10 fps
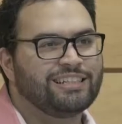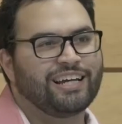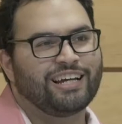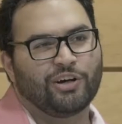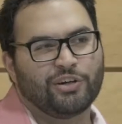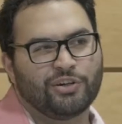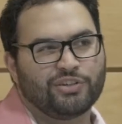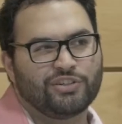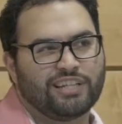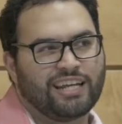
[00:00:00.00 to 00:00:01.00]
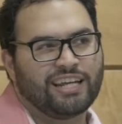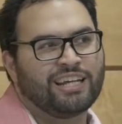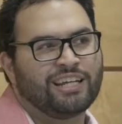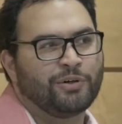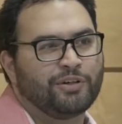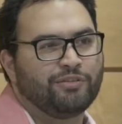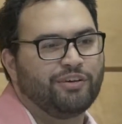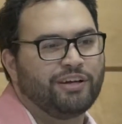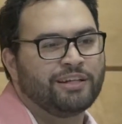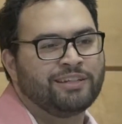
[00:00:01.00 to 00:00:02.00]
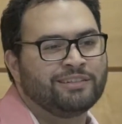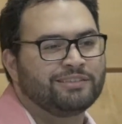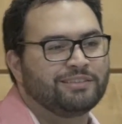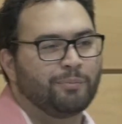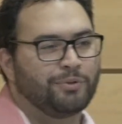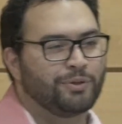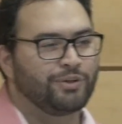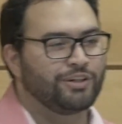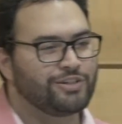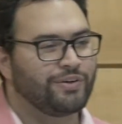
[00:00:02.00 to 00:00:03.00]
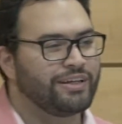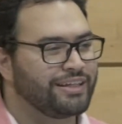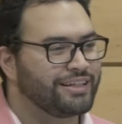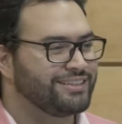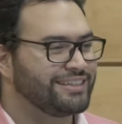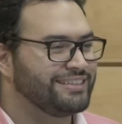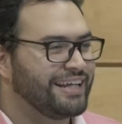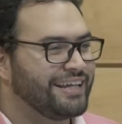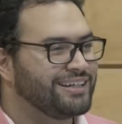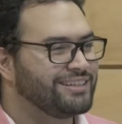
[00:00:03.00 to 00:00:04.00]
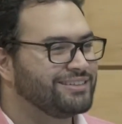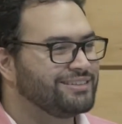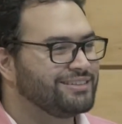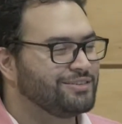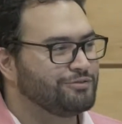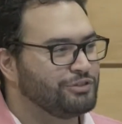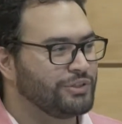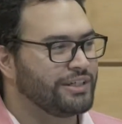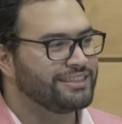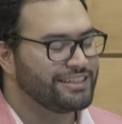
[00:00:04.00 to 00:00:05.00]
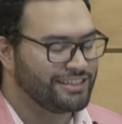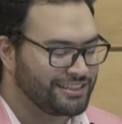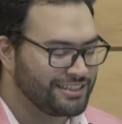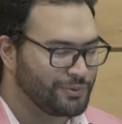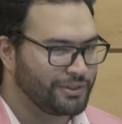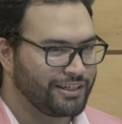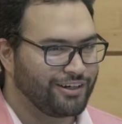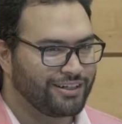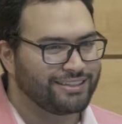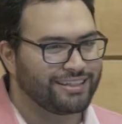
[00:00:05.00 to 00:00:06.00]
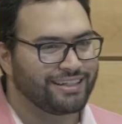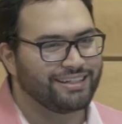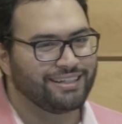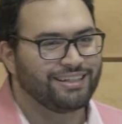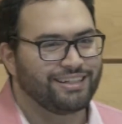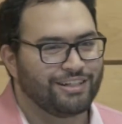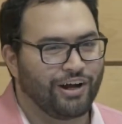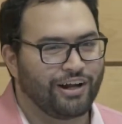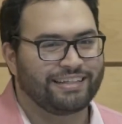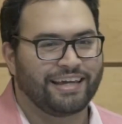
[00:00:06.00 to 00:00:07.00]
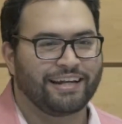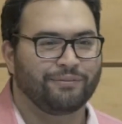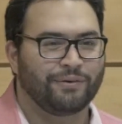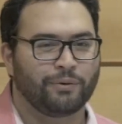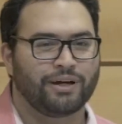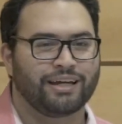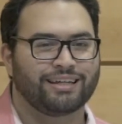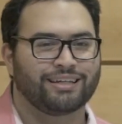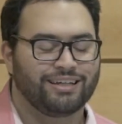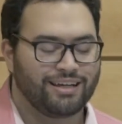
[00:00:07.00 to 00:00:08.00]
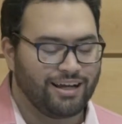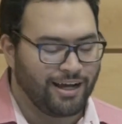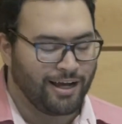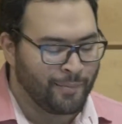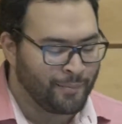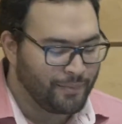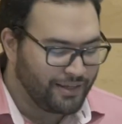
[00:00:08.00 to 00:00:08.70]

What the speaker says: to understand or define couple of words, right? Like it's like data visualization. It's really hard to not get it right away. But